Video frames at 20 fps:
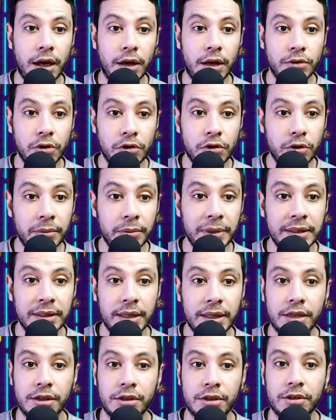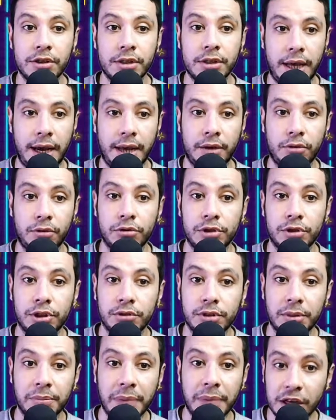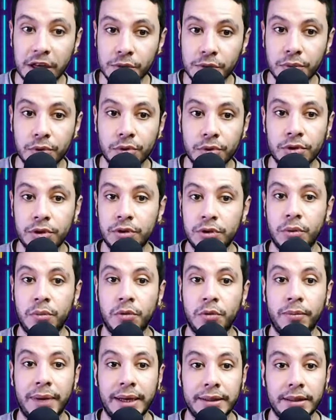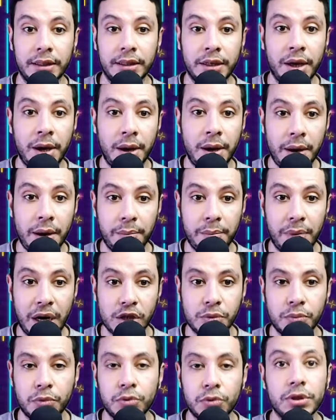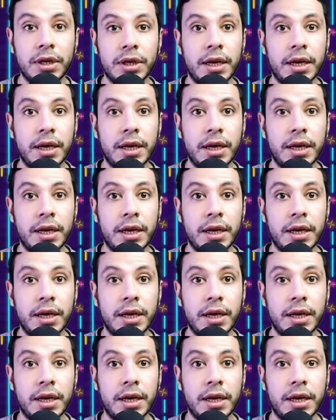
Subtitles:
document, is it an ordinary passport, diplomatic passport?